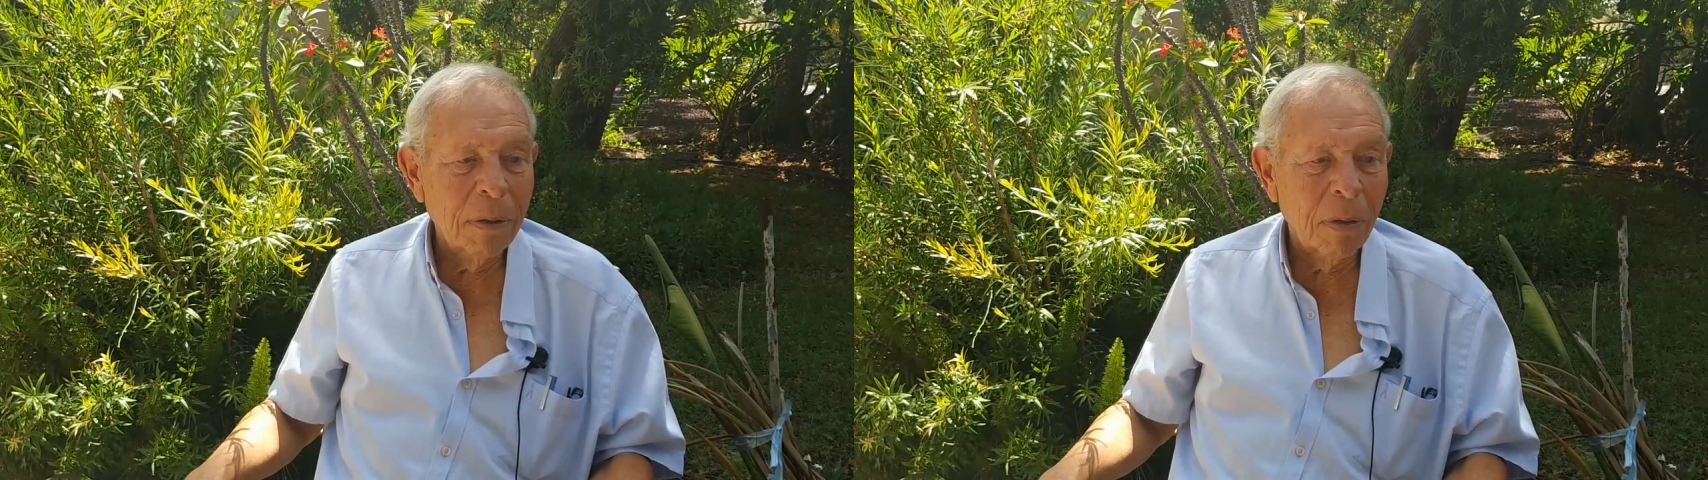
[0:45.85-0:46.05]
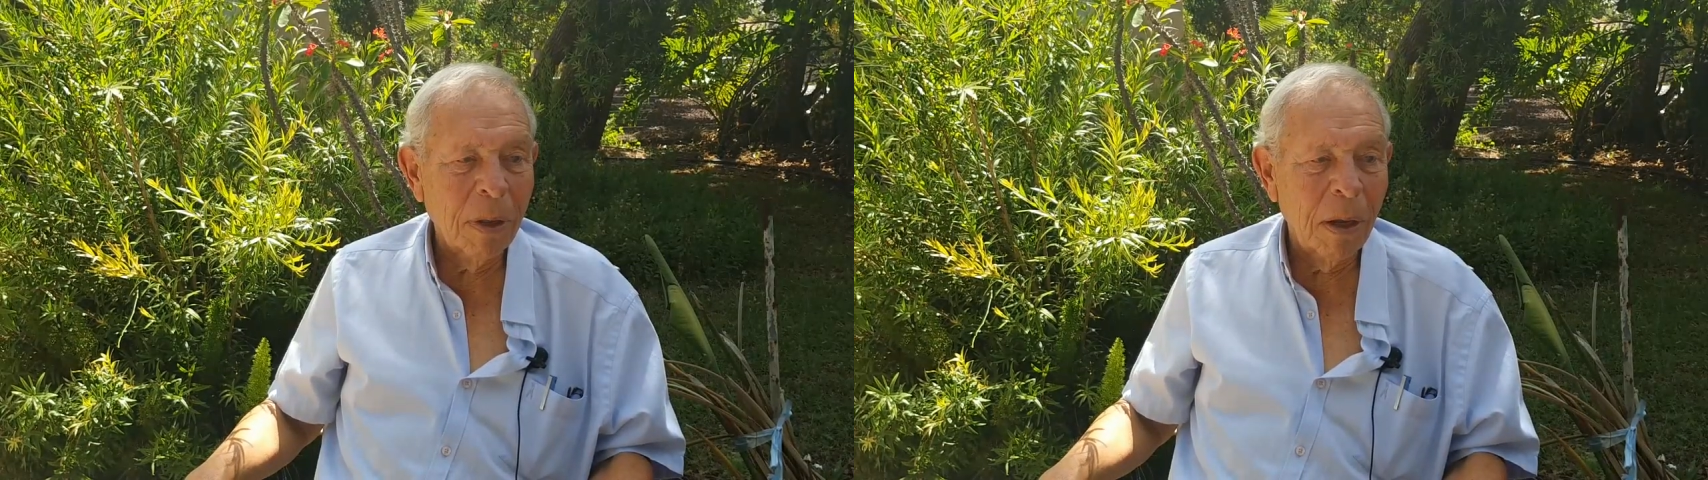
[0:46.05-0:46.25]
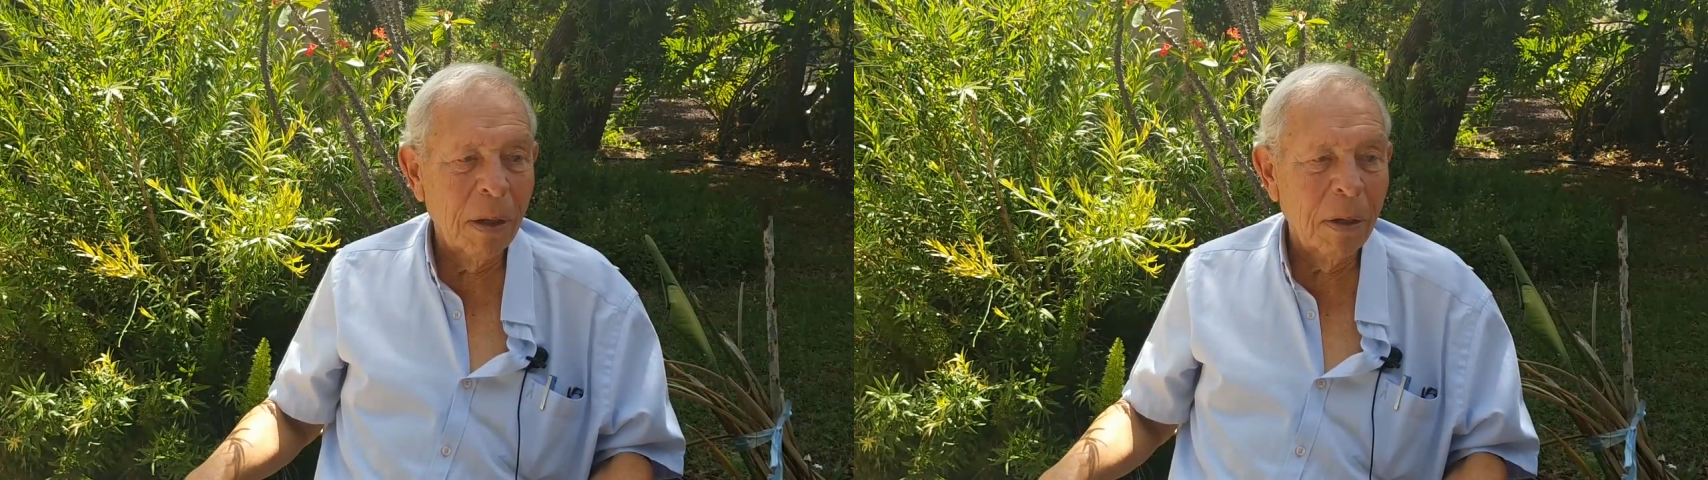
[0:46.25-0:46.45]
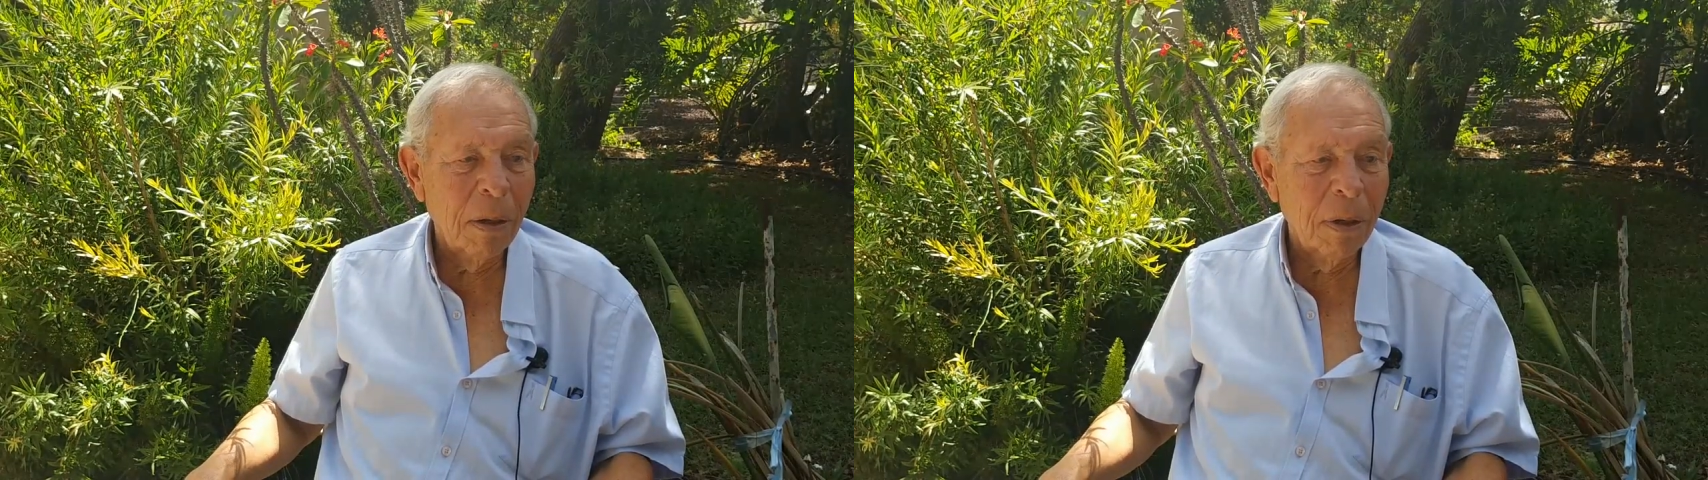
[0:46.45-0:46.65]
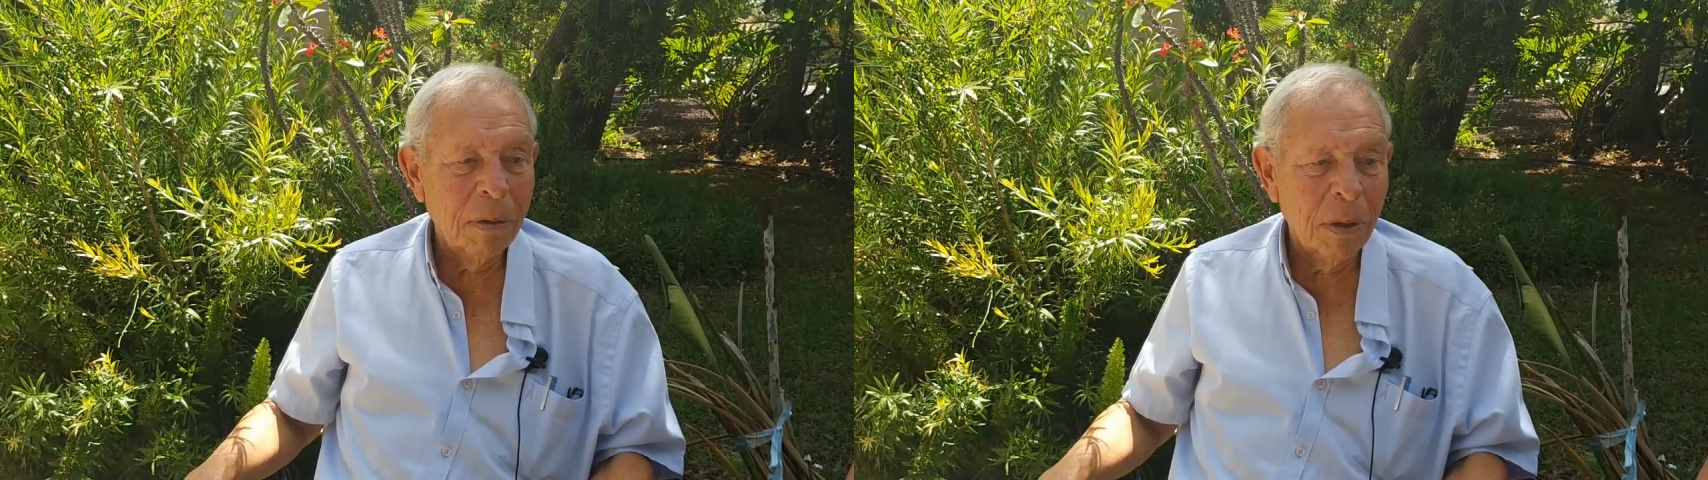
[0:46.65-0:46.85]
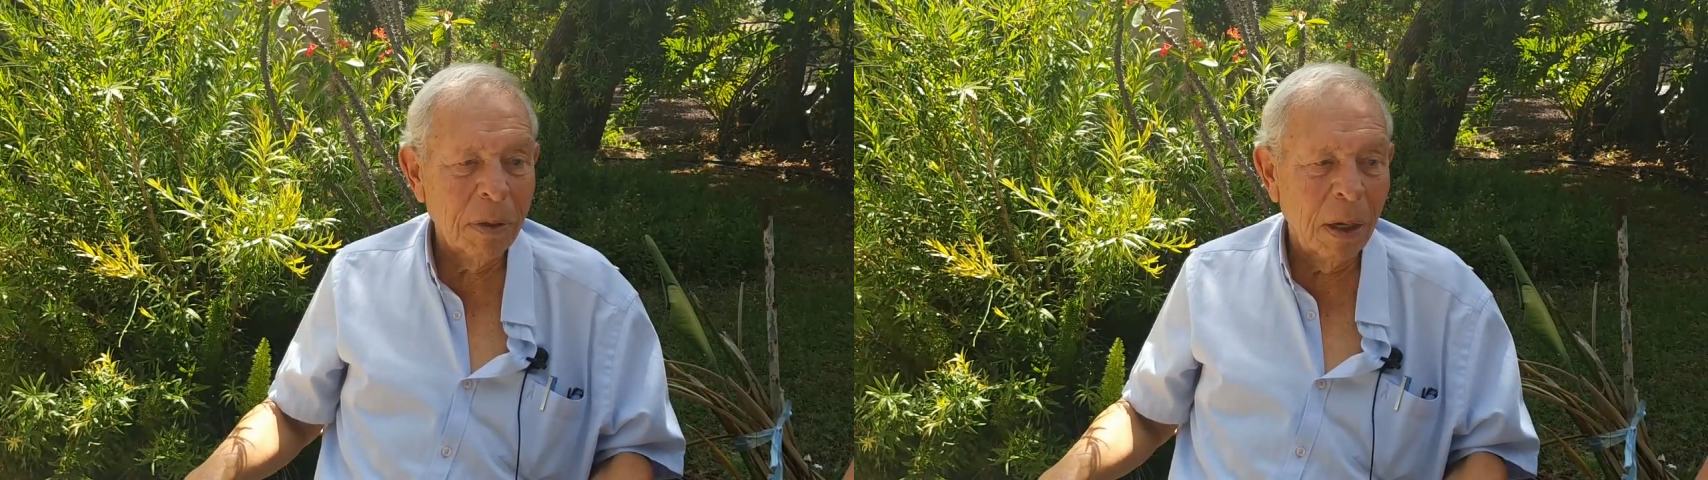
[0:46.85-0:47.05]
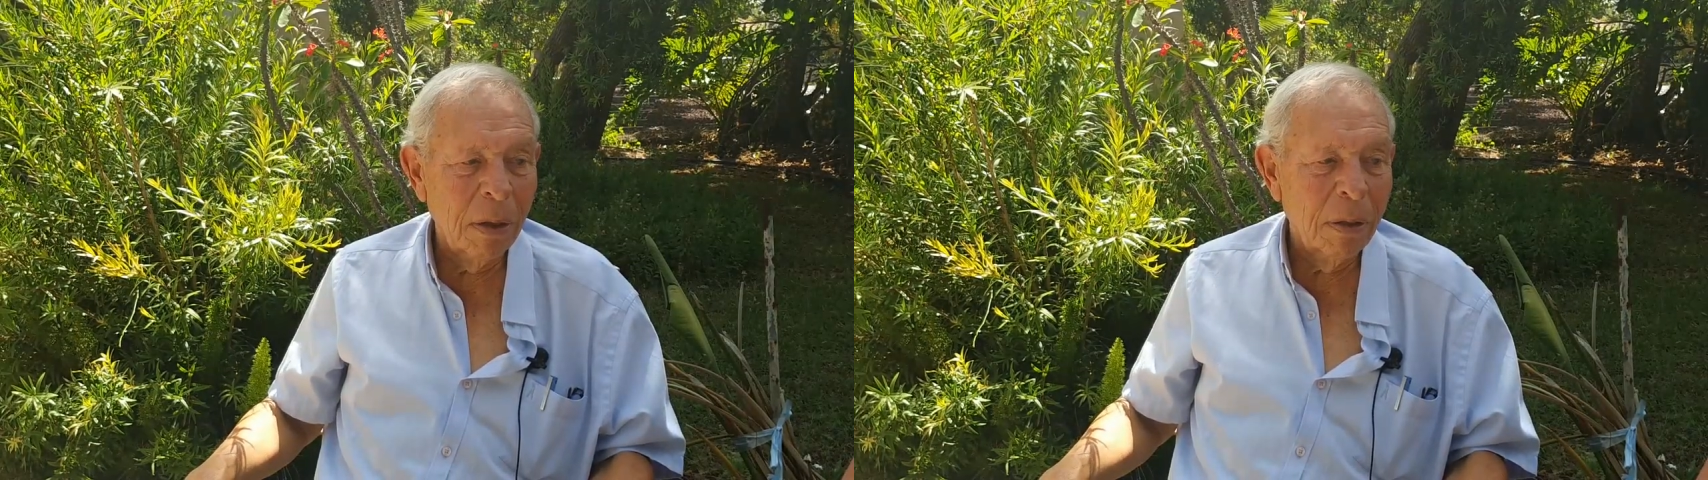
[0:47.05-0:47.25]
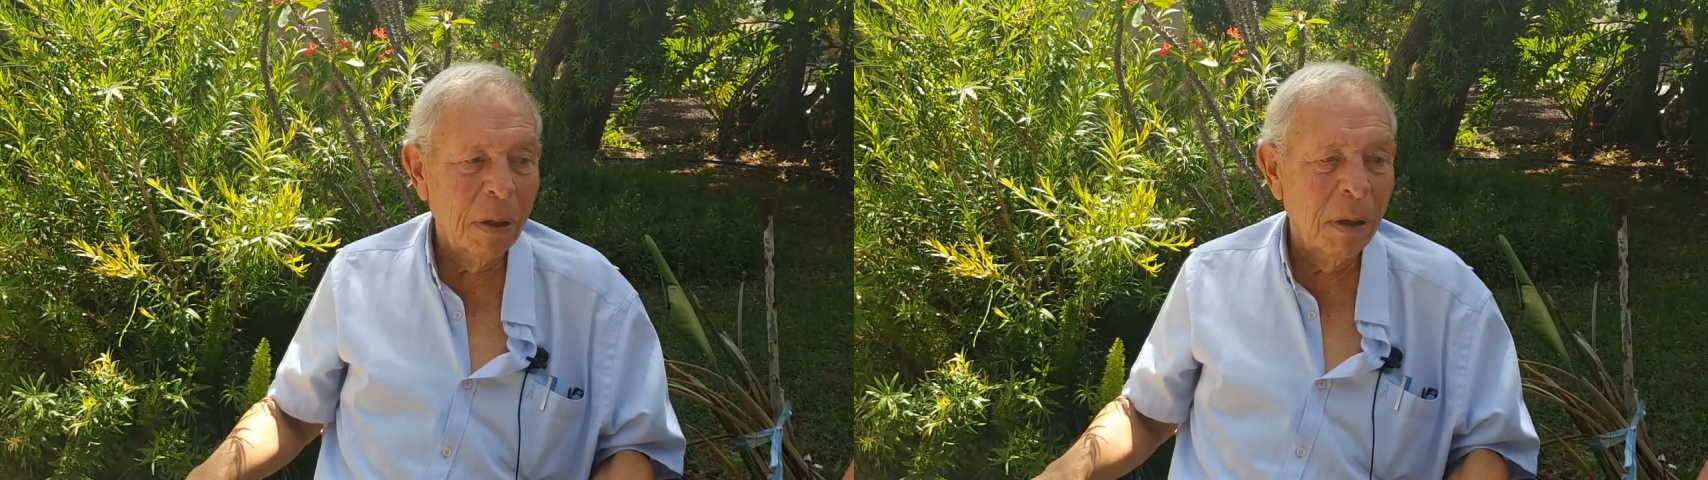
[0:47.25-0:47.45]

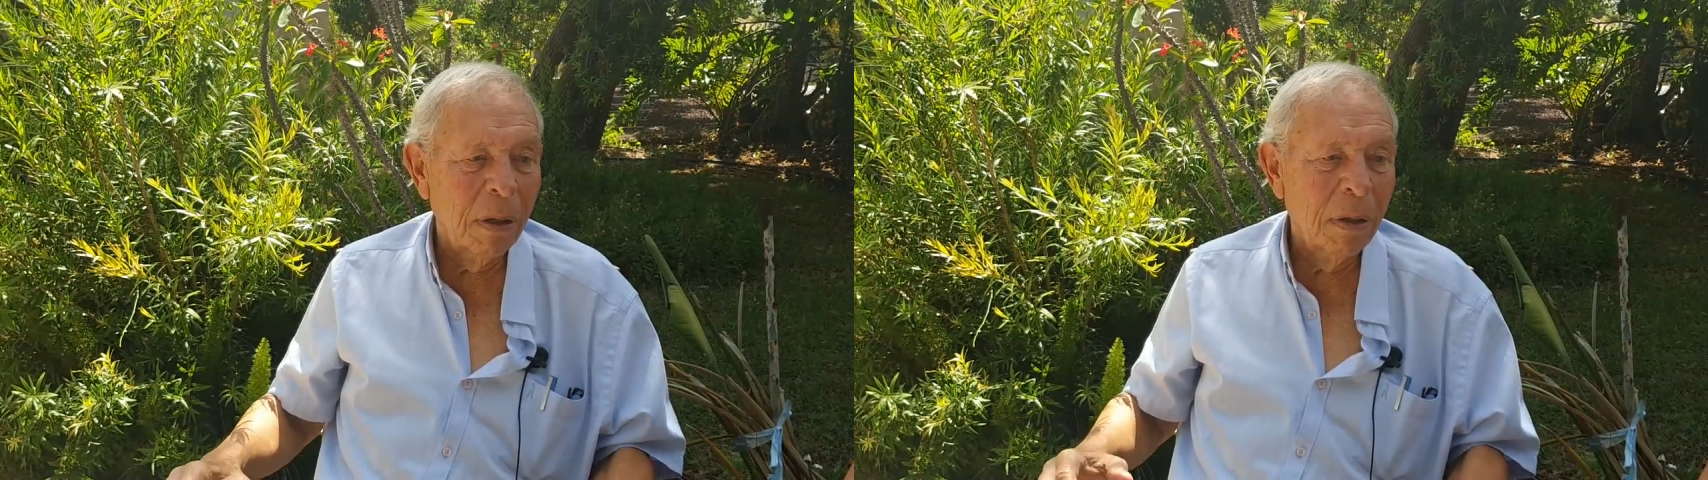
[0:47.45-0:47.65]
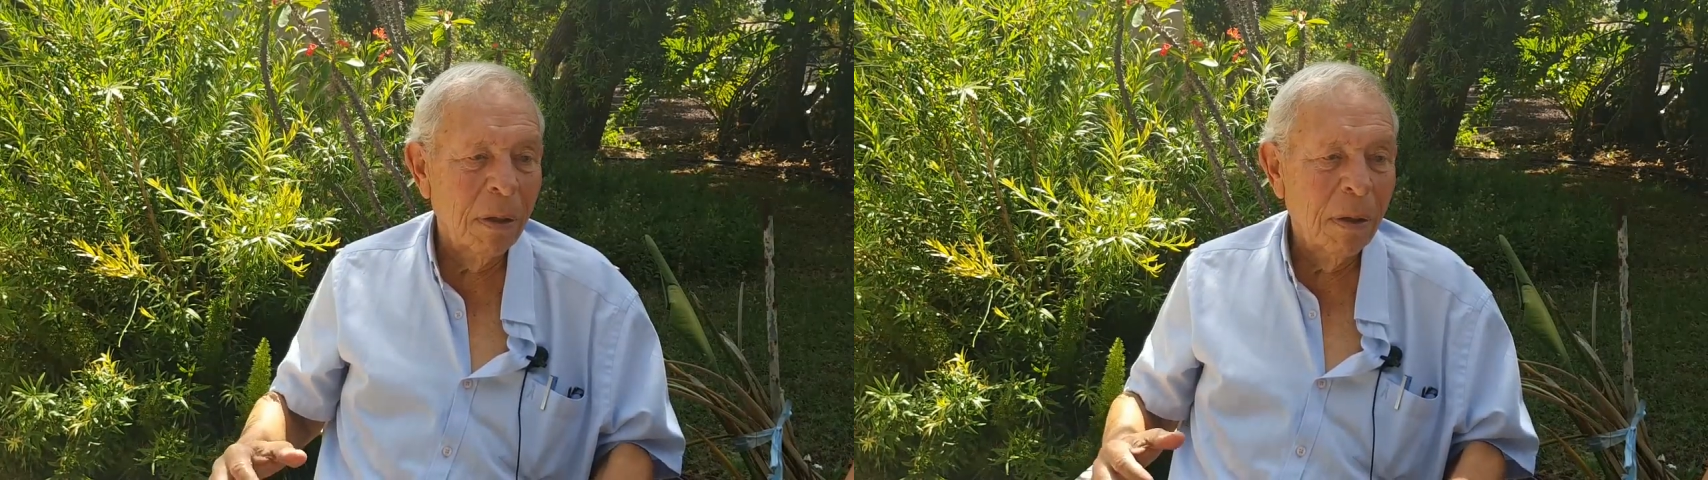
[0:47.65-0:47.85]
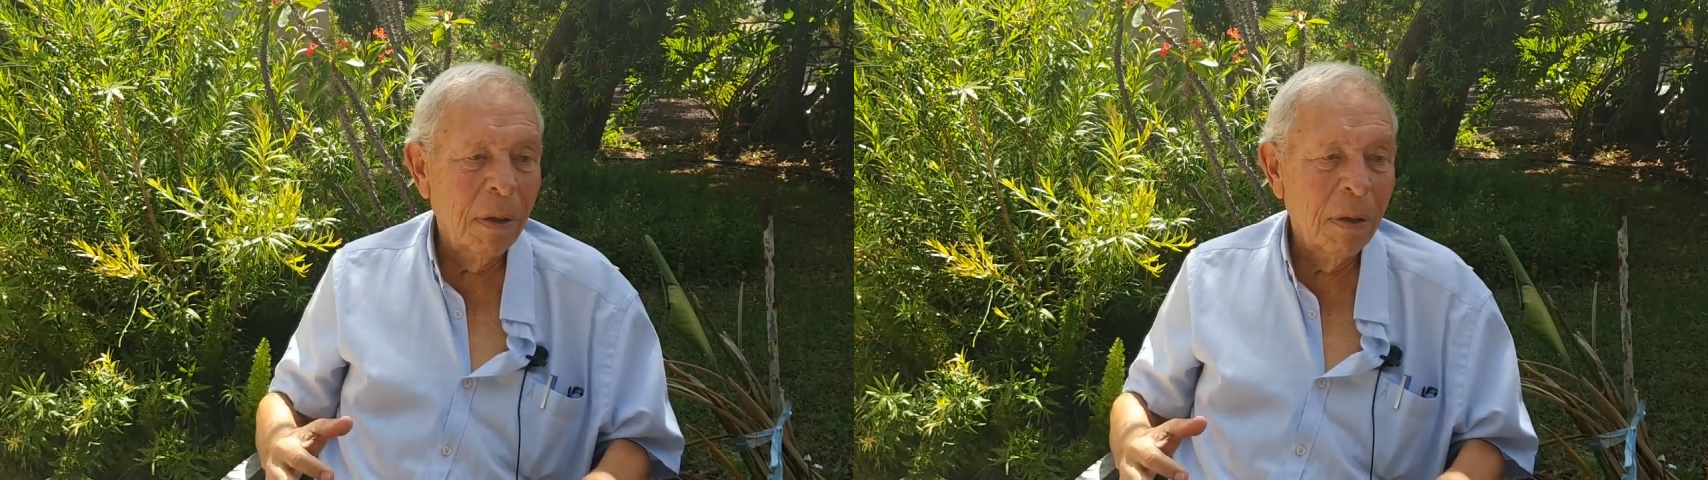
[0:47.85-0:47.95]
society